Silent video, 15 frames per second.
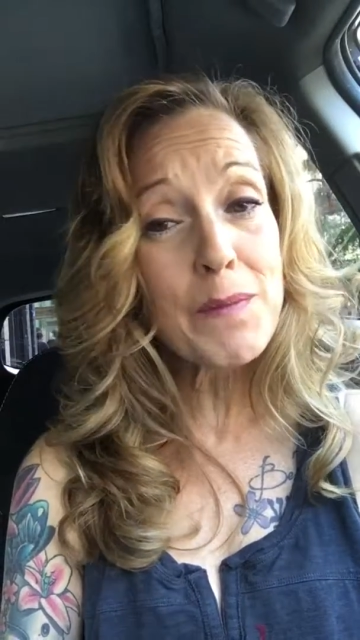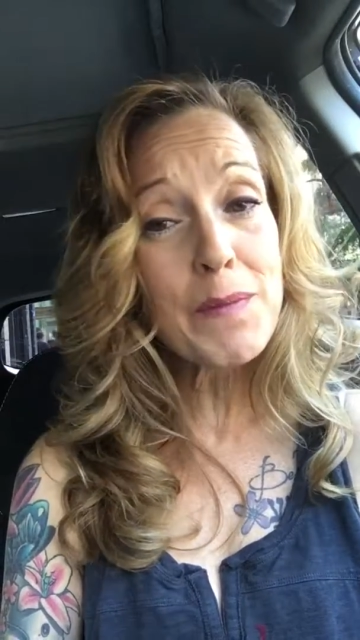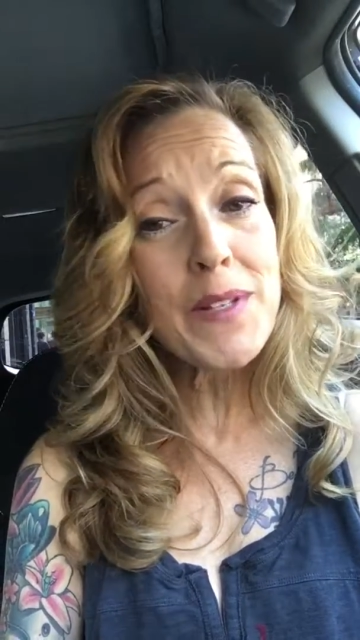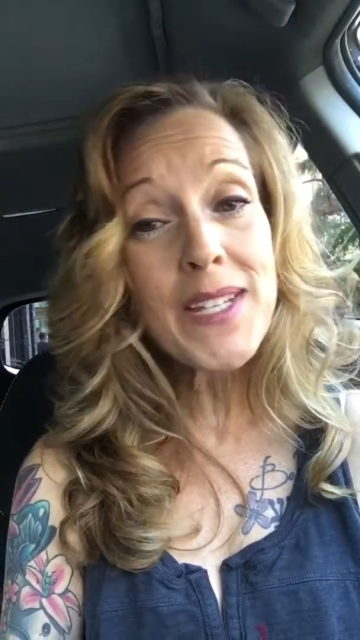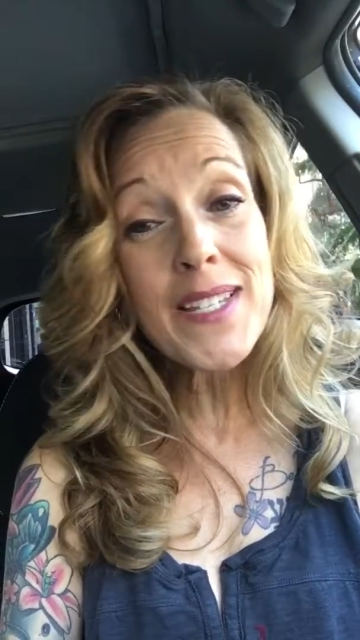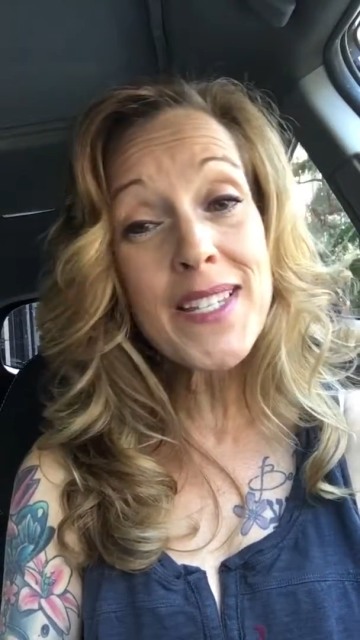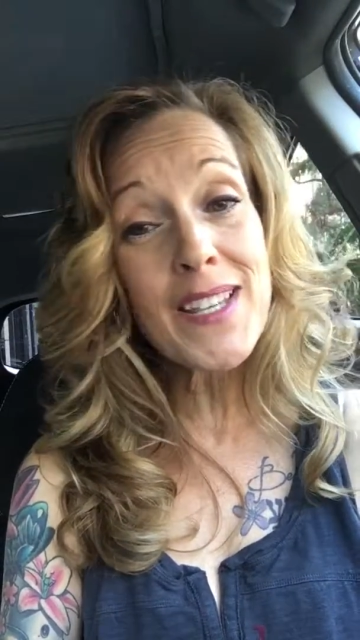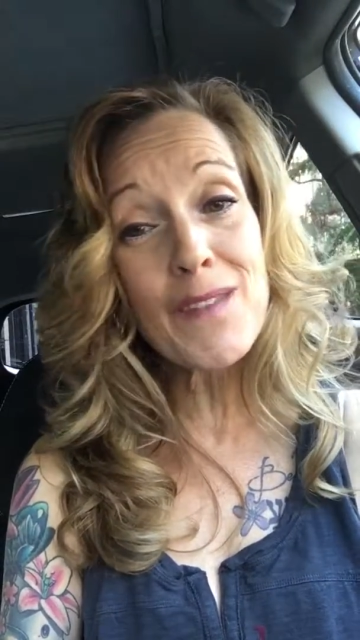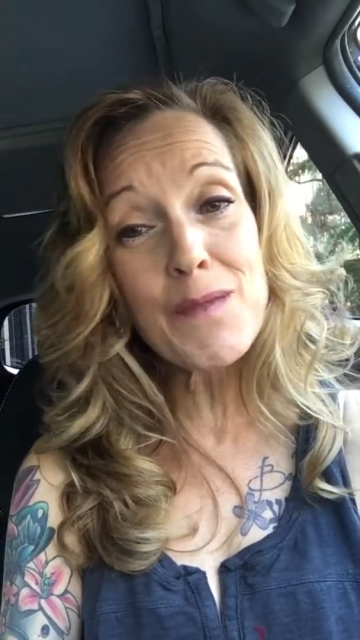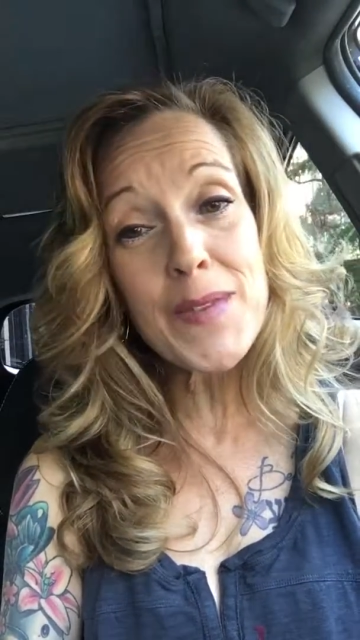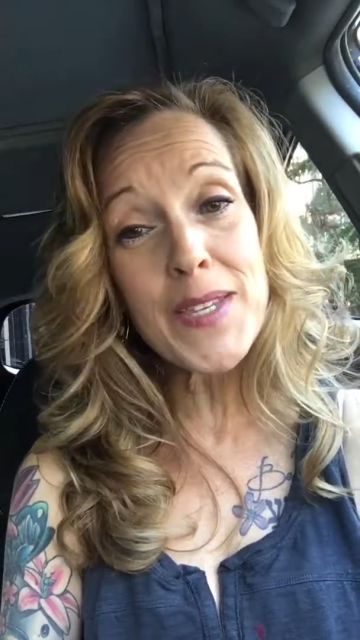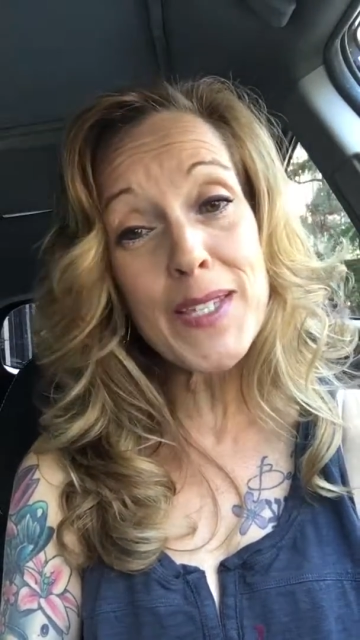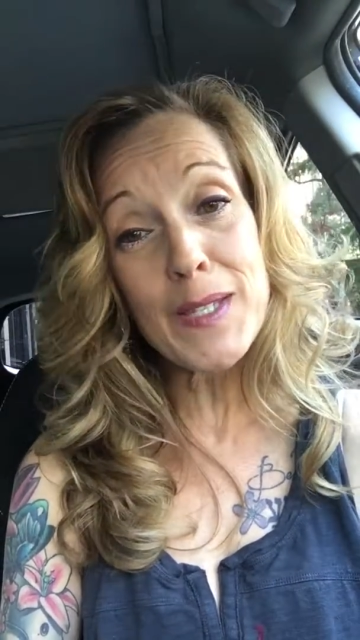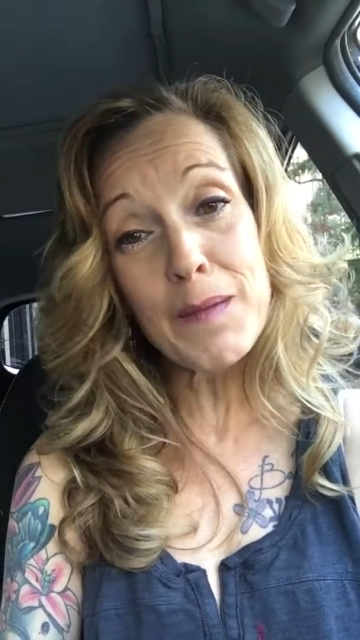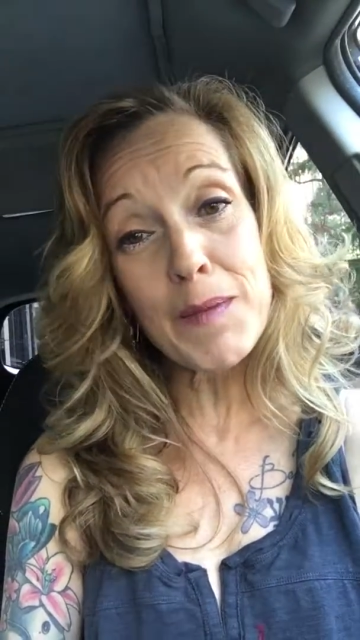please leave me
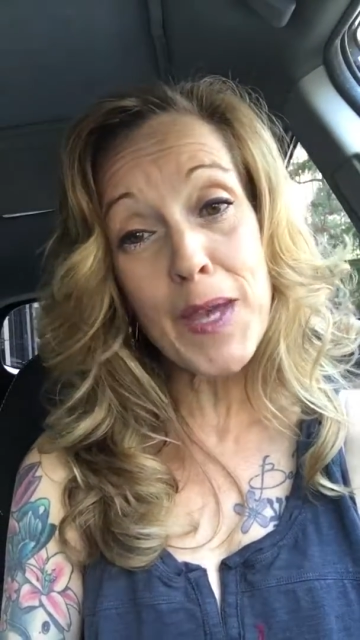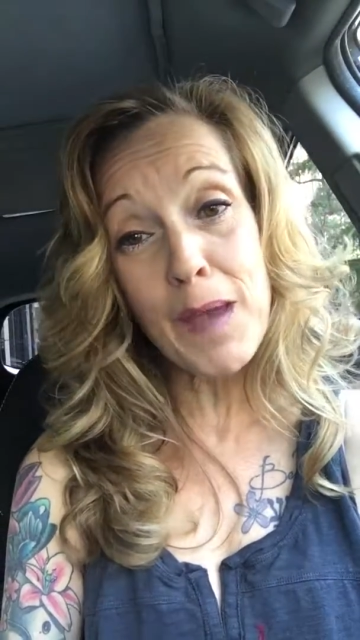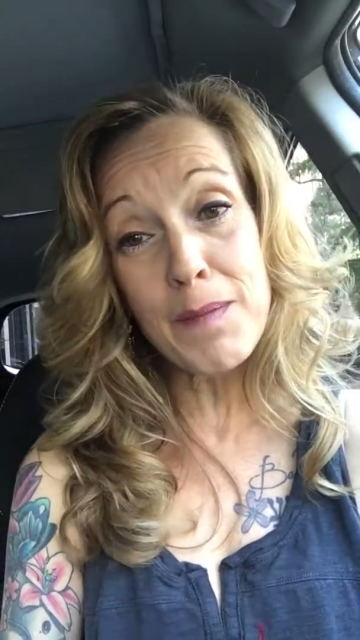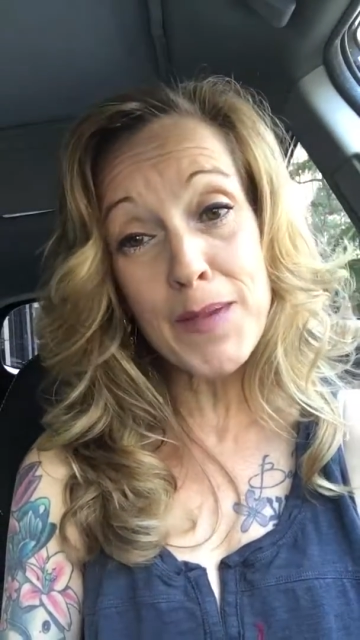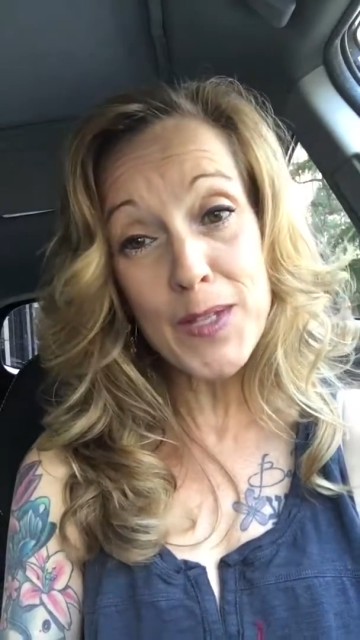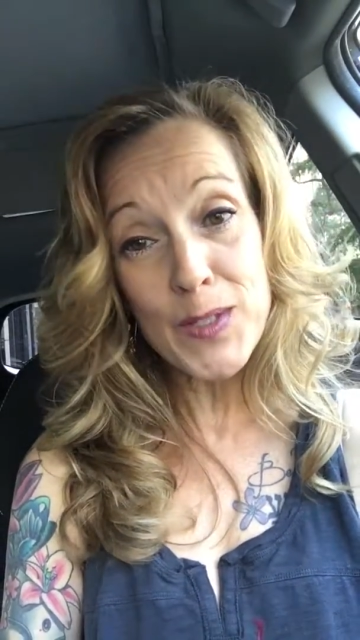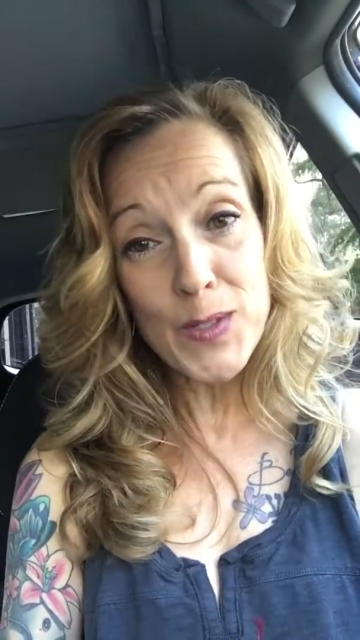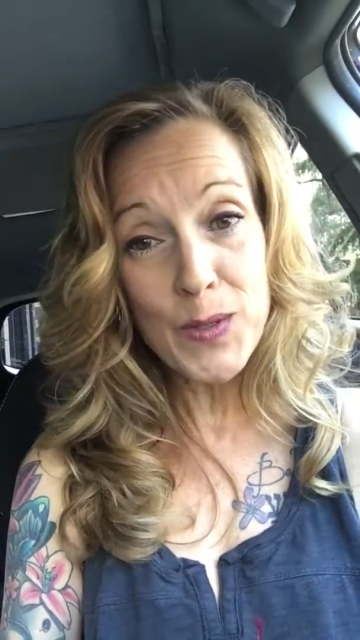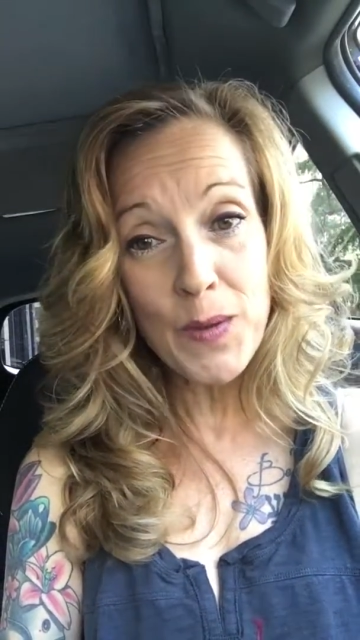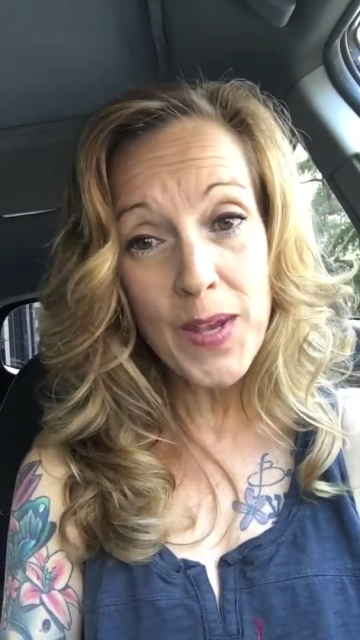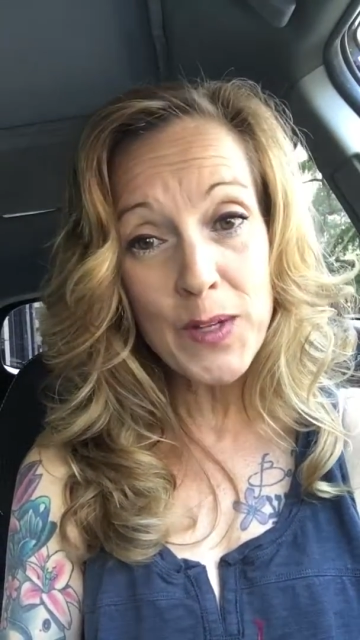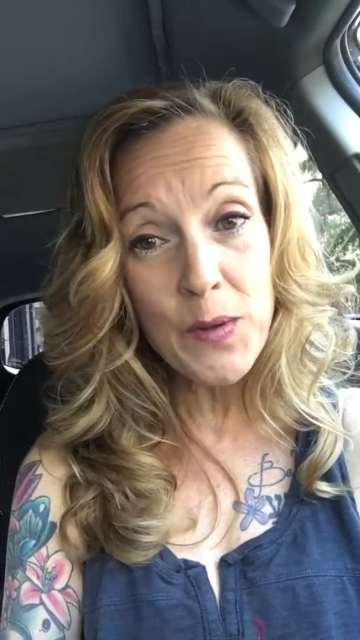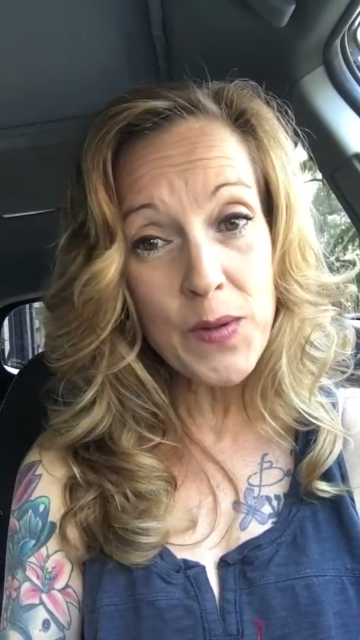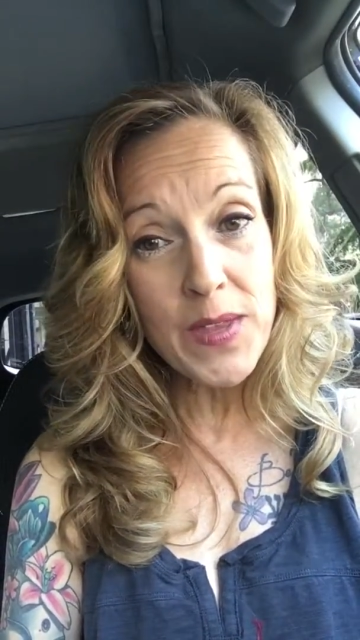some comments so I know